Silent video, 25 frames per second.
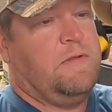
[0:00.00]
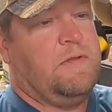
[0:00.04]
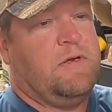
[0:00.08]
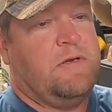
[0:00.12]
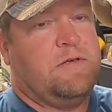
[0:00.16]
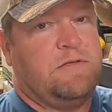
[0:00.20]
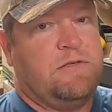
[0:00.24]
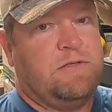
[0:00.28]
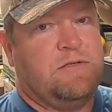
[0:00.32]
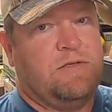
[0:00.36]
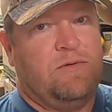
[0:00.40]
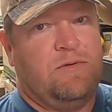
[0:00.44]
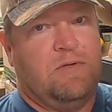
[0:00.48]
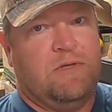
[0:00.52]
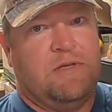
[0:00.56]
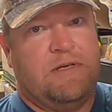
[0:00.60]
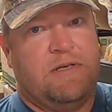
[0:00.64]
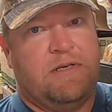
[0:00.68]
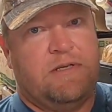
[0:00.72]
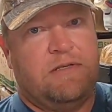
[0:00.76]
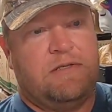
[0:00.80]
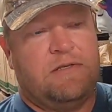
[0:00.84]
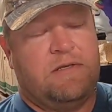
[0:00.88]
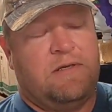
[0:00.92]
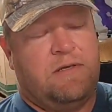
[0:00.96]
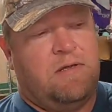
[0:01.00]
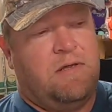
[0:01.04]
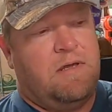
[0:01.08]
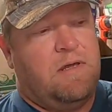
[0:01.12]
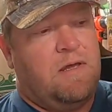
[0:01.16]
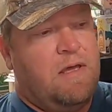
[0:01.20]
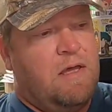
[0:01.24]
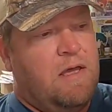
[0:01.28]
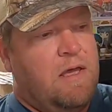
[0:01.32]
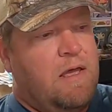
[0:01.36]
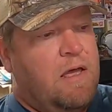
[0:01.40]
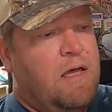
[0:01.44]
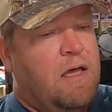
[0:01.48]
There's the 2 lids.
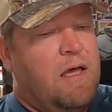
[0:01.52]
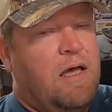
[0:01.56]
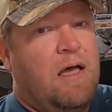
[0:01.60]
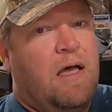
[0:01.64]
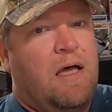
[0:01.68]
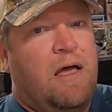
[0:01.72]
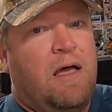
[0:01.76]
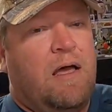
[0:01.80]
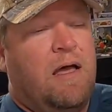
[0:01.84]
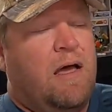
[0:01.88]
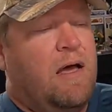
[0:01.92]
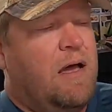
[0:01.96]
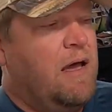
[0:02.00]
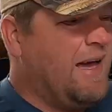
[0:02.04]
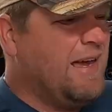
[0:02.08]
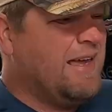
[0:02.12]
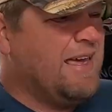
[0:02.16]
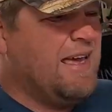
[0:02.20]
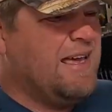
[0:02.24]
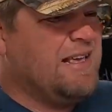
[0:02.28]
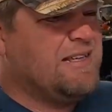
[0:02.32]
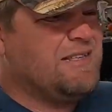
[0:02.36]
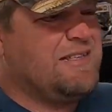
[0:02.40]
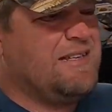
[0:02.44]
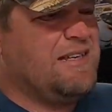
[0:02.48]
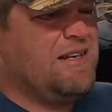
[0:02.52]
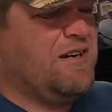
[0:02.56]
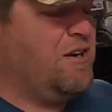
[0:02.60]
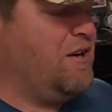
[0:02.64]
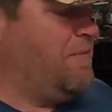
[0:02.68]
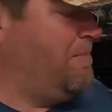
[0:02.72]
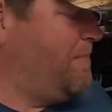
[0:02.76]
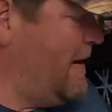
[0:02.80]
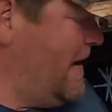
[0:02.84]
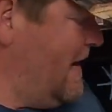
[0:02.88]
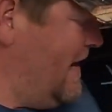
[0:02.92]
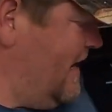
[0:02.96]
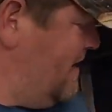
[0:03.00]
I can't see her
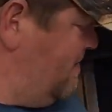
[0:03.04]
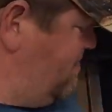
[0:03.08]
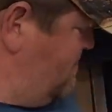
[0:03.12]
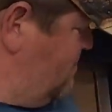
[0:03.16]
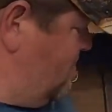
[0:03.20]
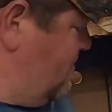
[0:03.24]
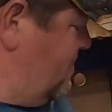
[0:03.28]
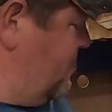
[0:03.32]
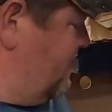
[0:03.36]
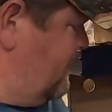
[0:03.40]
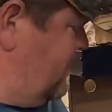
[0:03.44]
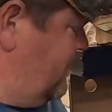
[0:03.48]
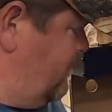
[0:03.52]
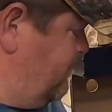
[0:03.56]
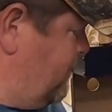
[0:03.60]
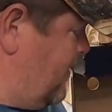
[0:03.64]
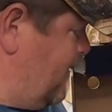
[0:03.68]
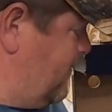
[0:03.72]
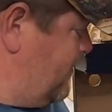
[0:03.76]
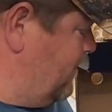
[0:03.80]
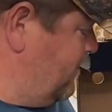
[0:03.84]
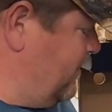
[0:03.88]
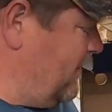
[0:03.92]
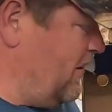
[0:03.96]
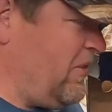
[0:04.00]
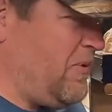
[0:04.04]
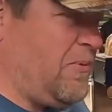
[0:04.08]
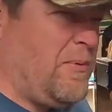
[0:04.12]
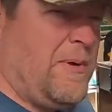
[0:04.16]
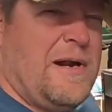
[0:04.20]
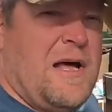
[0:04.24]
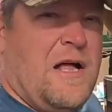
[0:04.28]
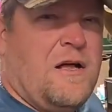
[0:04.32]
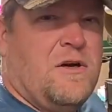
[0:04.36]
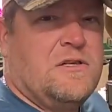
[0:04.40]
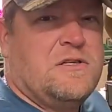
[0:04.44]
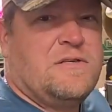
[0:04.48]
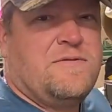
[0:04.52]
paying more than probably
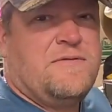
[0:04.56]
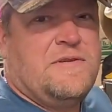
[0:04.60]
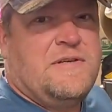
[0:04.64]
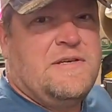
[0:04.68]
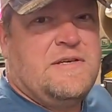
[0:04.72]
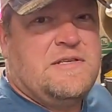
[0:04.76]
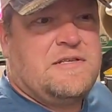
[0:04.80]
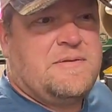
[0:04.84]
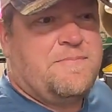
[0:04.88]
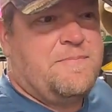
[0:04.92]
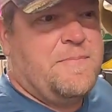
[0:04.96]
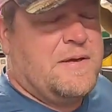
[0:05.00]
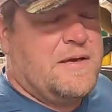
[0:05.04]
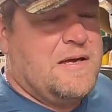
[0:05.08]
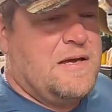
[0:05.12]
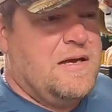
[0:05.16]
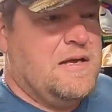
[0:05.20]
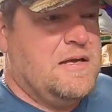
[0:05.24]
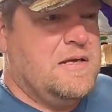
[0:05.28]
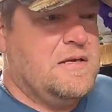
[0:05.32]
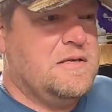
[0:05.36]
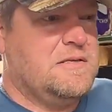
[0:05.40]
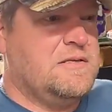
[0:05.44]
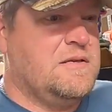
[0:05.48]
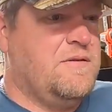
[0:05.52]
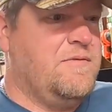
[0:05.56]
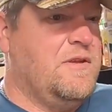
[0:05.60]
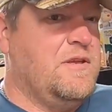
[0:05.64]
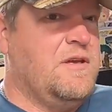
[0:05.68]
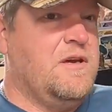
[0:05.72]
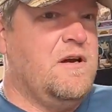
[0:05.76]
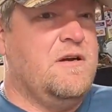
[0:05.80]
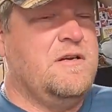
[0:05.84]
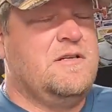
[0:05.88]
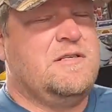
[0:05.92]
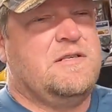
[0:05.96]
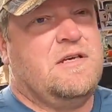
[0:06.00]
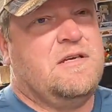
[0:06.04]
$3 for this because of the
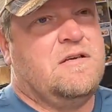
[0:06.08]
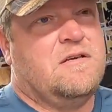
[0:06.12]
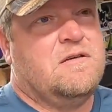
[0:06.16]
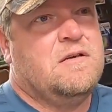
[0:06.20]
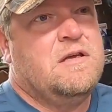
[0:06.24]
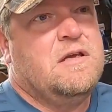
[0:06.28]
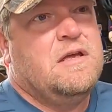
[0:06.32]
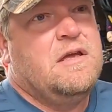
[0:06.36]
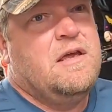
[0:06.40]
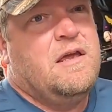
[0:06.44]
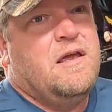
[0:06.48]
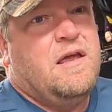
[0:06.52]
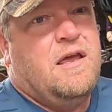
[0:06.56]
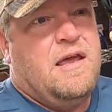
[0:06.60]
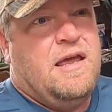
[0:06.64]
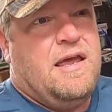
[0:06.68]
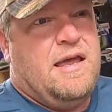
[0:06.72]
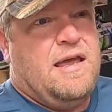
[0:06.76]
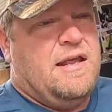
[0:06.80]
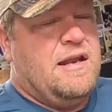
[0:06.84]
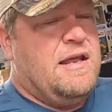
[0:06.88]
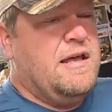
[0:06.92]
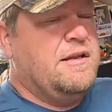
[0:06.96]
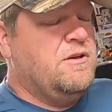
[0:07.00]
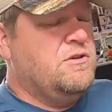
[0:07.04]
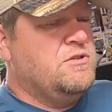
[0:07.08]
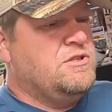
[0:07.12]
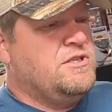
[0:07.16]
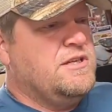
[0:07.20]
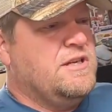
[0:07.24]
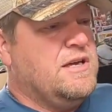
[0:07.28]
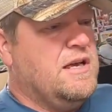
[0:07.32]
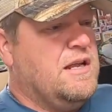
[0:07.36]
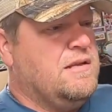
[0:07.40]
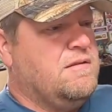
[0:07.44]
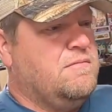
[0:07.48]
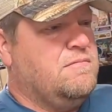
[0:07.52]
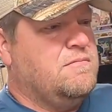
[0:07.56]
yard sale, and I know she
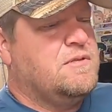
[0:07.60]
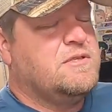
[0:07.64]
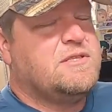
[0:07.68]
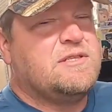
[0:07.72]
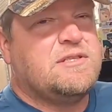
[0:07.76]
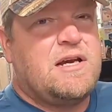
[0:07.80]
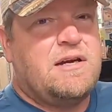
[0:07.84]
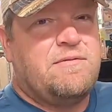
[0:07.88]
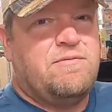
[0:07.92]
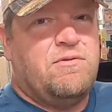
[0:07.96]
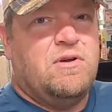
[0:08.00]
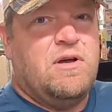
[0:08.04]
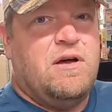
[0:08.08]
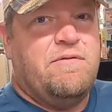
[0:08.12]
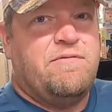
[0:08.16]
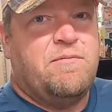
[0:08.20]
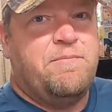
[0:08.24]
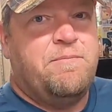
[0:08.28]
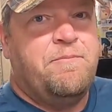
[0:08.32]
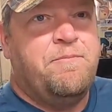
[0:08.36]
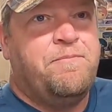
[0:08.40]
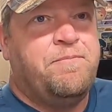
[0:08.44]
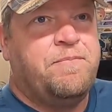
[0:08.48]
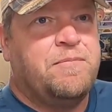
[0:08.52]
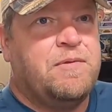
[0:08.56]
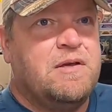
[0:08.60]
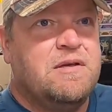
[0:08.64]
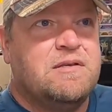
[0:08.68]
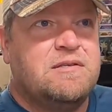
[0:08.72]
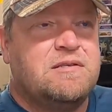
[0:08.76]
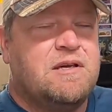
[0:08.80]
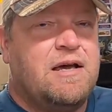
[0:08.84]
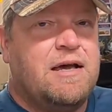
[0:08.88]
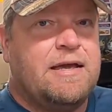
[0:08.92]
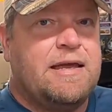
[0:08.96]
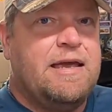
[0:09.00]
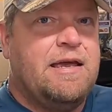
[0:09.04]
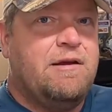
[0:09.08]
got several of them,
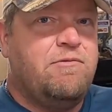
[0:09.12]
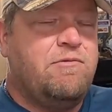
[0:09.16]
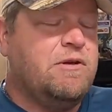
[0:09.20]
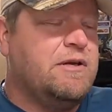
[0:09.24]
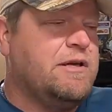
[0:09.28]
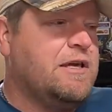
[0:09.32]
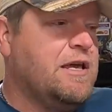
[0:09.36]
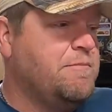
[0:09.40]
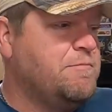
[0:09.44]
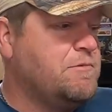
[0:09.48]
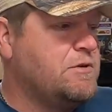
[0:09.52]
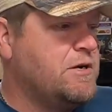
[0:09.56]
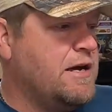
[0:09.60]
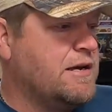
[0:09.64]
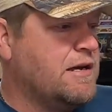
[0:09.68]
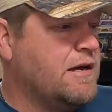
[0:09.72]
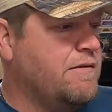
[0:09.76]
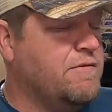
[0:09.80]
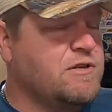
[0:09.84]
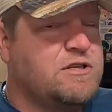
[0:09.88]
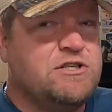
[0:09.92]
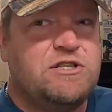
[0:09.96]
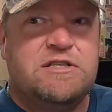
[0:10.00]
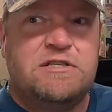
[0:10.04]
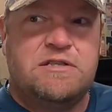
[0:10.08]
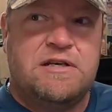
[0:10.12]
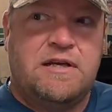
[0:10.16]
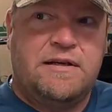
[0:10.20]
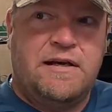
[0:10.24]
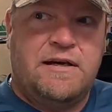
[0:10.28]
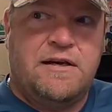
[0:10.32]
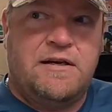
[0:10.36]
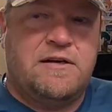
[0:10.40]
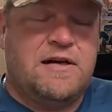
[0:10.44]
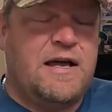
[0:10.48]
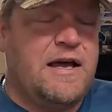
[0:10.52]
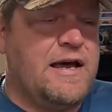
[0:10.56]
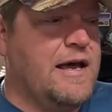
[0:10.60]
so I can't really keep track of it. She's not down
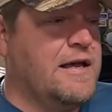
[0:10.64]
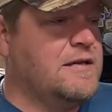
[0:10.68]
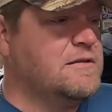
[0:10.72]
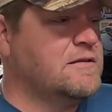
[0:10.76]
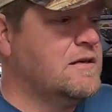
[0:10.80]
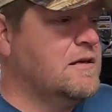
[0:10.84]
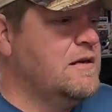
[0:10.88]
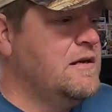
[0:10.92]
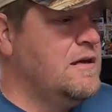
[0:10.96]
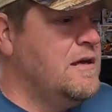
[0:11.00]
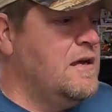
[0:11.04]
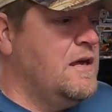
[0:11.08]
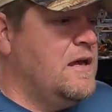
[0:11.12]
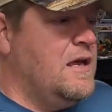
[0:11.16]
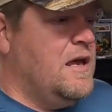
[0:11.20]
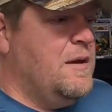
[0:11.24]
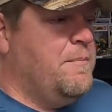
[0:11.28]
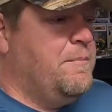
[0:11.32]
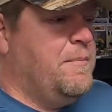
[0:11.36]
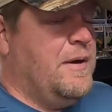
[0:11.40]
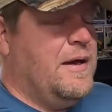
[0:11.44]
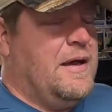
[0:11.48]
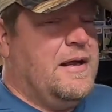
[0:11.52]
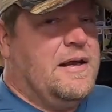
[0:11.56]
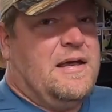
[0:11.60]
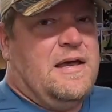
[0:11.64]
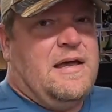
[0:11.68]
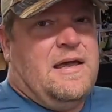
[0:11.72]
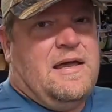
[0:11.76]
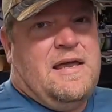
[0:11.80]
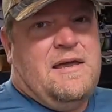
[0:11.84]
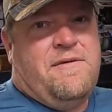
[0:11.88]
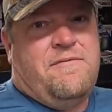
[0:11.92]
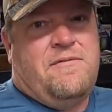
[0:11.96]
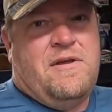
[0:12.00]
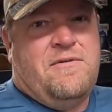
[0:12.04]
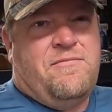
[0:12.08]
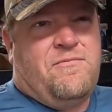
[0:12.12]
here to ask, but
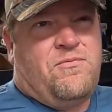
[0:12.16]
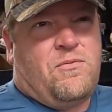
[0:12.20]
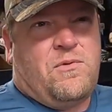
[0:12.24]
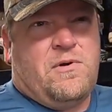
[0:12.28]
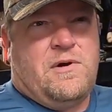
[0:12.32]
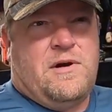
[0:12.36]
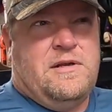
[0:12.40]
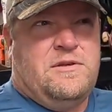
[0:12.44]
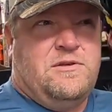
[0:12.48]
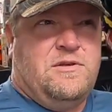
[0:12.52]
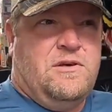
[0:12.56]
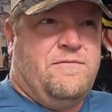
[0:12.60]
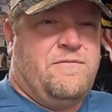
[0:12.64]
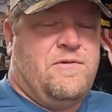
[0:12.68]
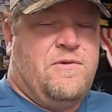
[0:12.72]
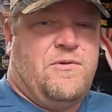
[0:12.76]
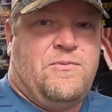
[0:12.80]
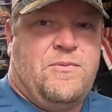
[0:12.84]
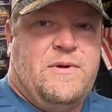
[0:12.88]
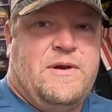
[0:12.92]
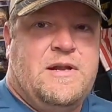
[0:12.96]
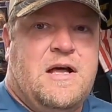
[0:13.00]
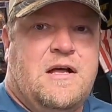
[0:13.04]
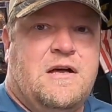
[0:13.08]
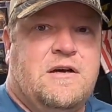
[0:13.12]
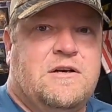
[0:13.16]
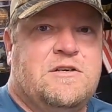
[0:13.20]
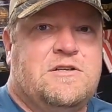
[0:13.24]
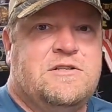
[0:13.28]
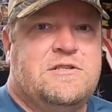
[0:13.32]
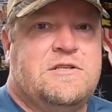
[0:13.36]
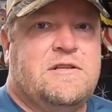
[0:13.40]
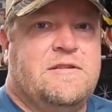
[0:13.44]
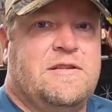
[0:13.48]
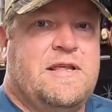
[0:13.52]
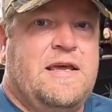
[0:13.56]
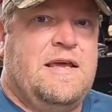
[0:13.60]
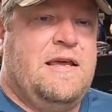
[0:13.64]
even if we're into it for
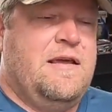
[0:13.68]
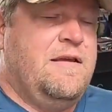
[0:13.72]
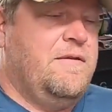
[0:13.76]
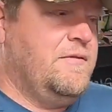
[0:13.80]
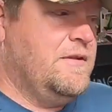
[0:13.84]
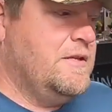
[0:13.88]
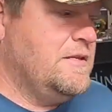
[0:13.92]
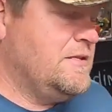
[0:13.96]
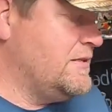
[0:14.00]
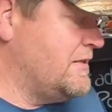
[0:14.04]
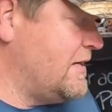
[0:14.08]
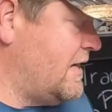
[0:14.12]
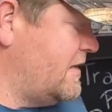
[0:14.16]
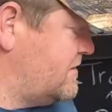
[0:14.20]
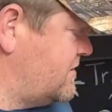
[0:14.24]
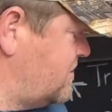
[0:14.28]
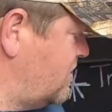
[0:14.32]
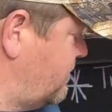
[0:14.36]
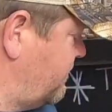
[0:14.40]
$3, the set